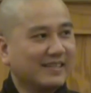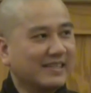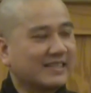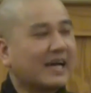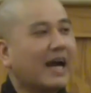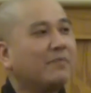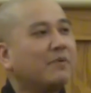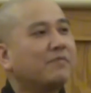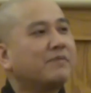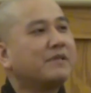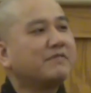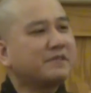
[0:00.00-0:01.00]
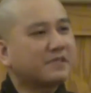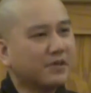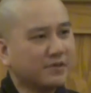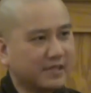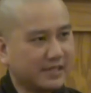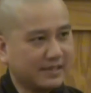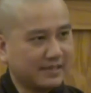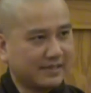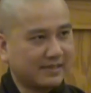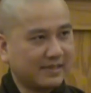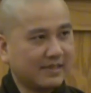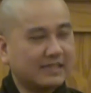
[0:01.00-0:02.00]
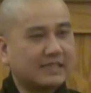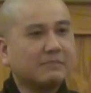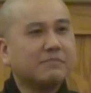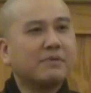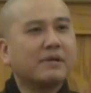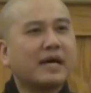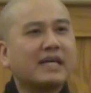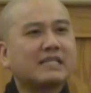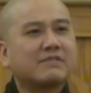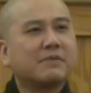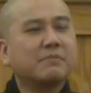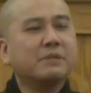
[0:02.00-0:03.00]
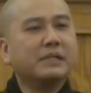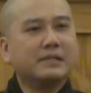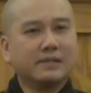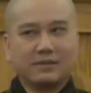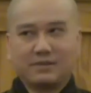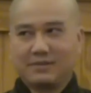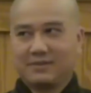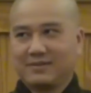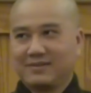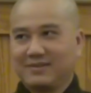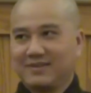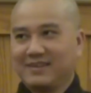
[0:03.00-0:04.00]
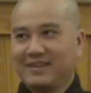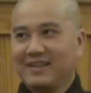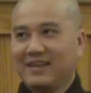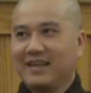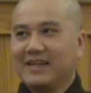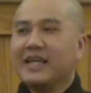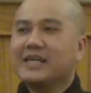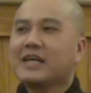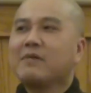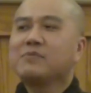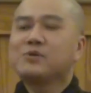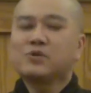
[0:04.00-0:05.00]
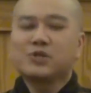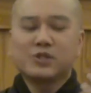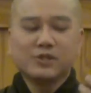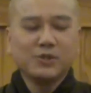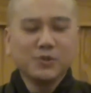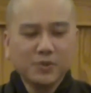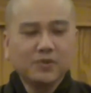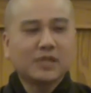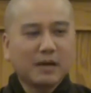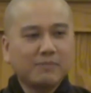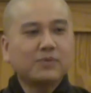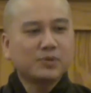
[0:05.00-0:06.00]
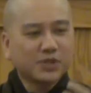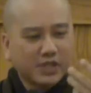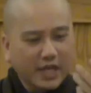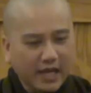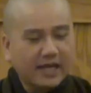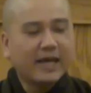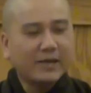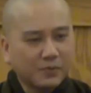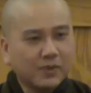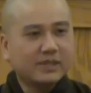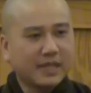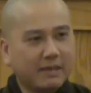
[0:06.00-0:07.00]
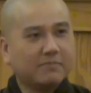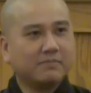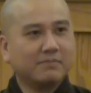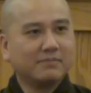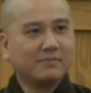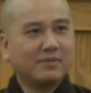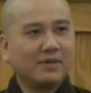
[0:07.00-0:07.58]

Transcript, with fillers: the time of difficulties, it symbolizes for bitter. They come to you come to share that with them.